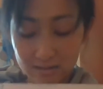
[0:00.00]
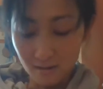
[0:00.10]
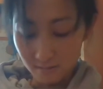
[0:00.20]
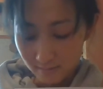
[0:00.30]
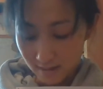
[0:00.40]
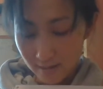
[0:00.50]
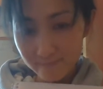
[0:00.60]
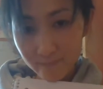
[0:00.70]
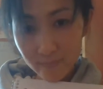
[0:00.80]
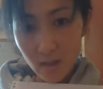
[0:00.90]
All right.
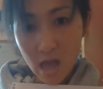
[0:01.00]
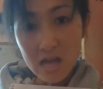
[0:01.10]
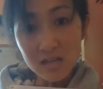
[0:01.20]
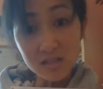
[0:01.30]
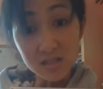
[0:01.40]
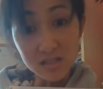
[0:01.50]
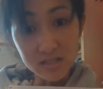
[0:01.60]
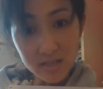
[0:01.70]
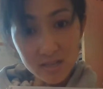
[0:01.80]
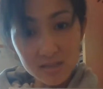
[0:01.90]

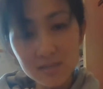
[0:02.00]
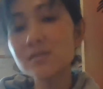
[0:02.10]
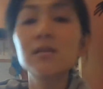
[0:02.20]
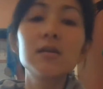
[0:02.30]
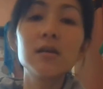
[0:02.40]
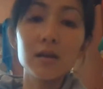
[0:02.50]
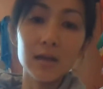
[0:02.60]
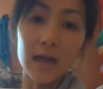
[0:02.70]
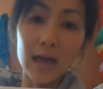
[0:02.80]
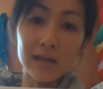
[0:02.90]
This,
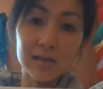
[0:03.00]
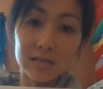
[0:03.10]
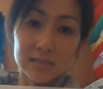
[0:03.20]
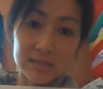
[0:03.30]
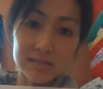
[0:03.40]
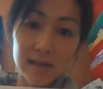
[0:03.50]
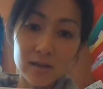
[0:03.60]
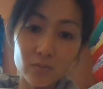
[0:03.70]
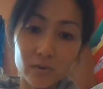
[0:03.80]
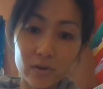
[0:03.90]
okay, is a
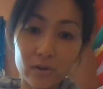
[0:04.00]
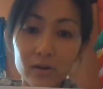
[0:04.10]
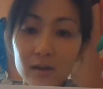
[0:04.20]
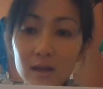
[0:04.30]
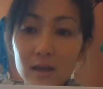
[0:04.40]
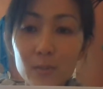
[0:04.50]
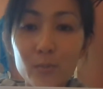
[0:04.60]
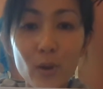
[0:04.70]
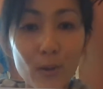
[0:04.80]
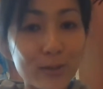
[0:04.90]
sight word.
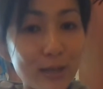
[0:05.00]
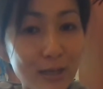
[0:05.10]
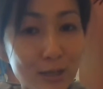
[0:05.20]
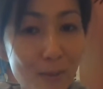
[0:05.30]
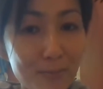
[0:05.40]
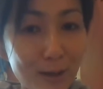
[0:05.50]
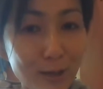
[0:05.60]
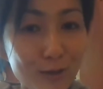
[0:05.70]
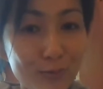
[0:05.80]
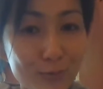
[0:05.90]
Probably not
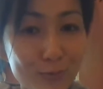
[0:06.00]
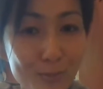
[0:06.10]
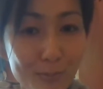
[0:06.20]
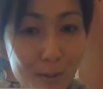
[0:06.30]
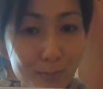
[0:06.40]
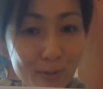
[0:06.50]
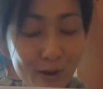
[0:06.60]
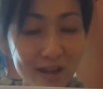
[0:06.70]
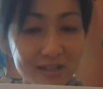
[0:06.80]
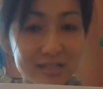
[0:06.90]
many of you remember
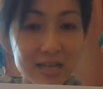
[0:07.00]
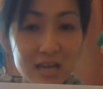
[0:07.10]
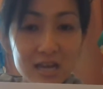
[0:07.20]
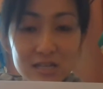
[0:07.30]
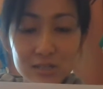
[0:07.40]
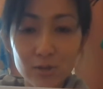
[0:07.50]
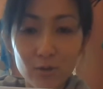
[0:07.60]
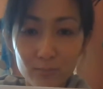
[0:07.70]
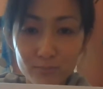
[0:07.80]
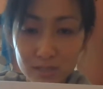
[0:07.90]
it.
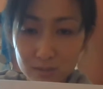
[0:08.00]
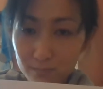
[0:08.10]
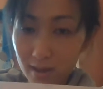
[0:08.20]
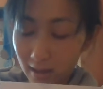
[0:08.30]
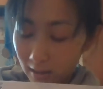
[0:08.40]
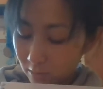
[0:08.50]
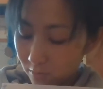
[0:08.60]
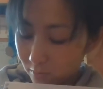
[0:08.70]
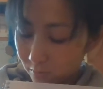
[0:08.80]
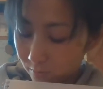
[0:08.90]
So Miss Mac
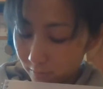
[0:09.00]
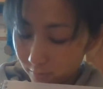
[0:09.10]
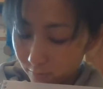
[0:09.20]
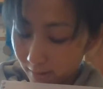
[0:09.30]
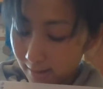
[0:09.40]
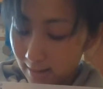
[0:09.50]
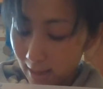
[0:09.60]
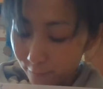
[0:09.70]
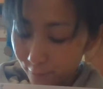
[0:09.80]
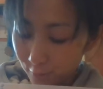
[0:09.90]
will write it
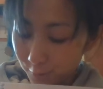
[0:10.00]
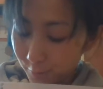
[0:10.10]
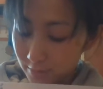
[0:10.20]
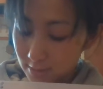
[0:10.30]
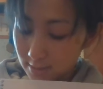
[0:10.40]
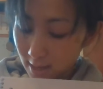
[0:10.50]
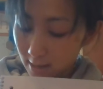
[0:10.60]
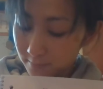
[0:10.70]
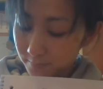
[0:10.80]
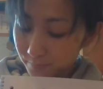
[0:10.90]
out for you instead.